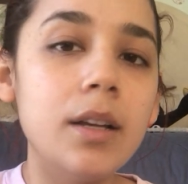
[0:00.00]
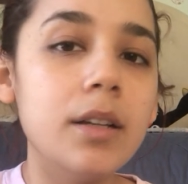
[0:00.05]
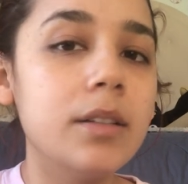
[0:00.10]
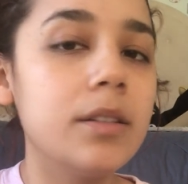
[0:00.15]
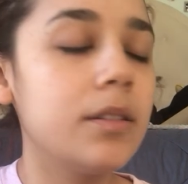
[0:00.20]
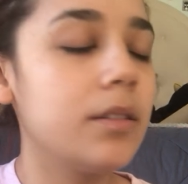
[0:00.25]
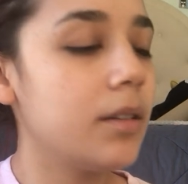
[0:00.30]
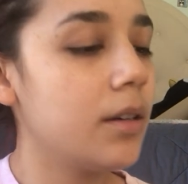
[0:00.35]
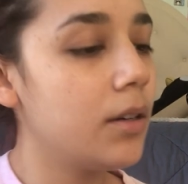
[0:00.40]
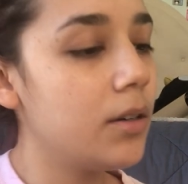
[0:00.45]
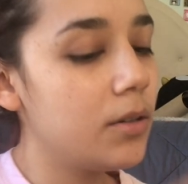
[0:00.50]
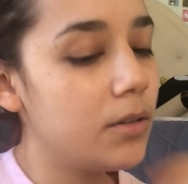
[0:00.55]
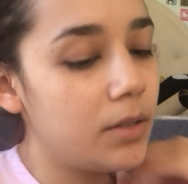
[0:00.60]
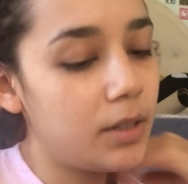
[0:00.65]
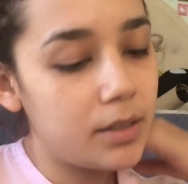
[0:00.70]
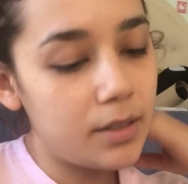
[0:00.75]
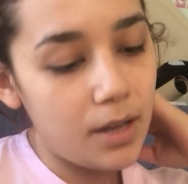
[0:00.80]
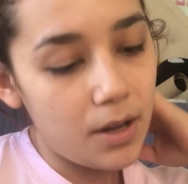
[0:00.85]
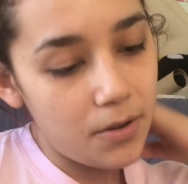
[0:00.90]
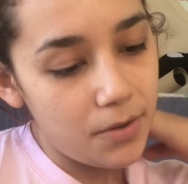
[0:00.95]
So
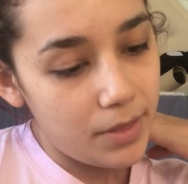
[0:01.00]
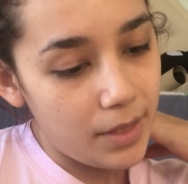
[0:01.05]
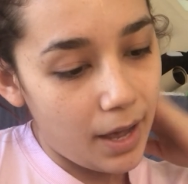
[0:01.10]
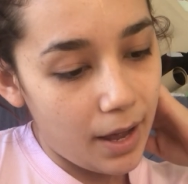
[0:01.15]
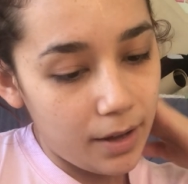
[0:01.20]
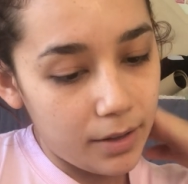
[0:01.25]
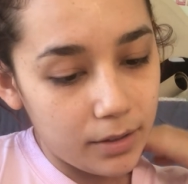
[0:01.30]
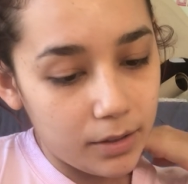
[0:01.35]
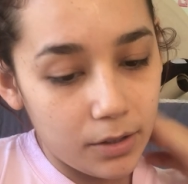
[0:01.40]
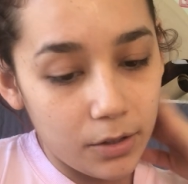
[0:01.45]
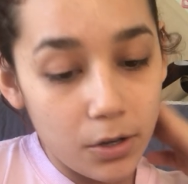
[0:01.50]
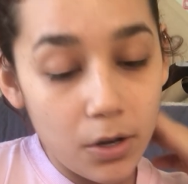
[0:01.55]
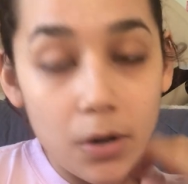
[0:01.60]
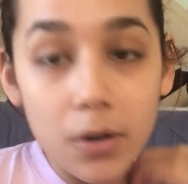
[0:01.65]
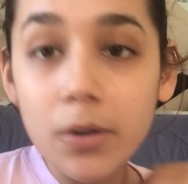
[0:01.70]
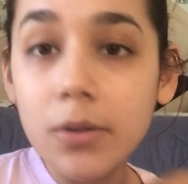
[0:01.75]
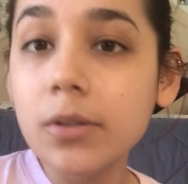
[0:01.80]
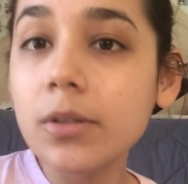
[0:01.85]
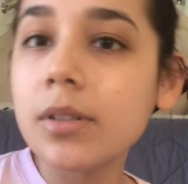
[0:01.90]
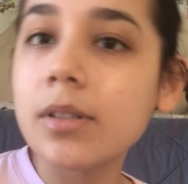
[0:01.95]
that's how that
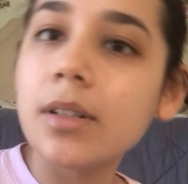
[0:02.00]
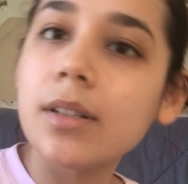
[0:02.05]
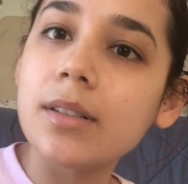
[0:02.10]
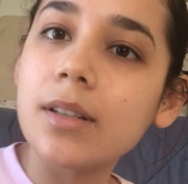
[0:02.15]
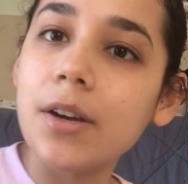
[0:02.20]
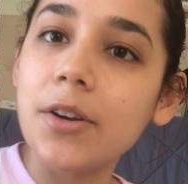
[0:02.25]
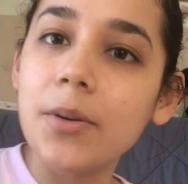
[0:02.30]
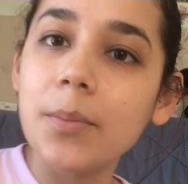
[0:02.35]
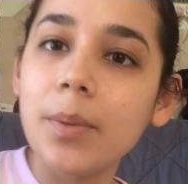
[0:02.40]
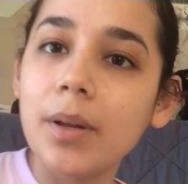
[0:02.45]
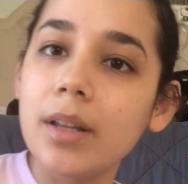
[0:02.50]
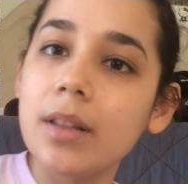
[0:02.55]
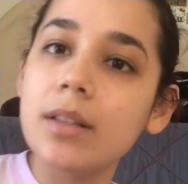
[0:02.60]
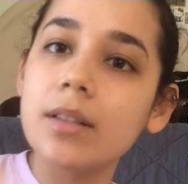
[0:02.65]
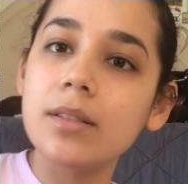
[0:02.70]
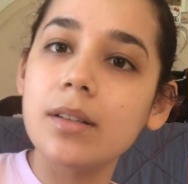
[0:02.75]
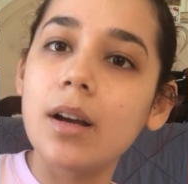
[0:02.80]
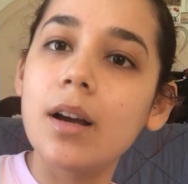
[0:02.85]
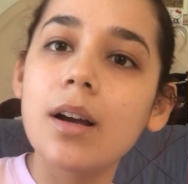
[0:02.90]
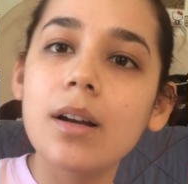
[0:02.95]
goes, that's how you play the
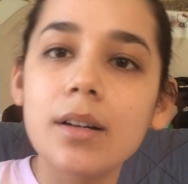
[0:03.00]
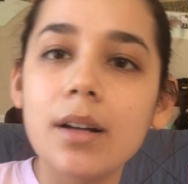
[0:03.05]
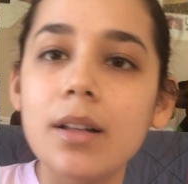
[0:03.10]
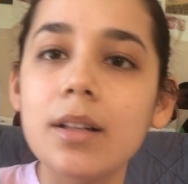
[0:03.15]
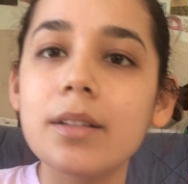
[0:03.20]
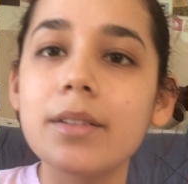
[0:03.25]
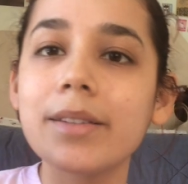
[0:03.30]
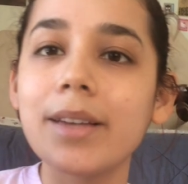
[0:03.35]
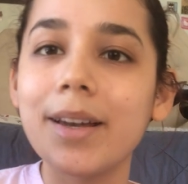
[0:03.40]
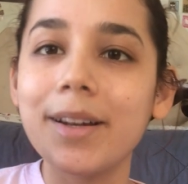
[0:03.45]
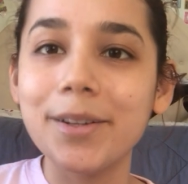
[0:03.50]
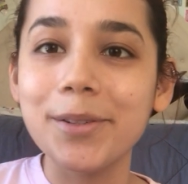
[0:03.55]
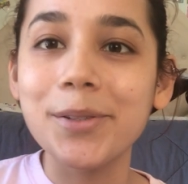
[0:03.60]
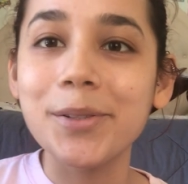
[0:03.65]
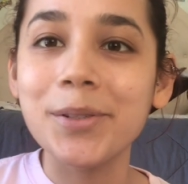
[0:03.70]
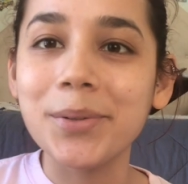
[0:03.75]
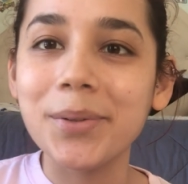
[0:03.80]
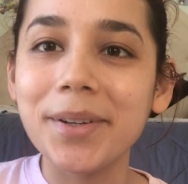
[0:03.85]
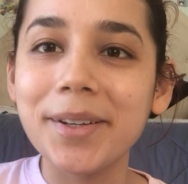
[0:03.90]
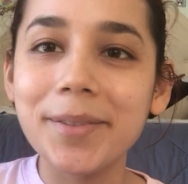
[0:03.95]
song. Now let's get
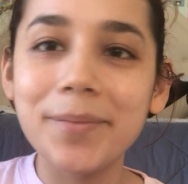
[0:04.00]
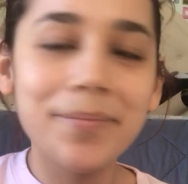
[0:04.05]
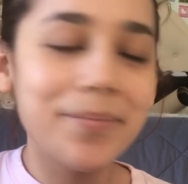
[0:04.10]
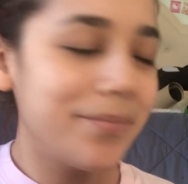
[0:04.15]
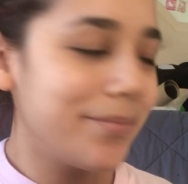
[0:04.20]
into it.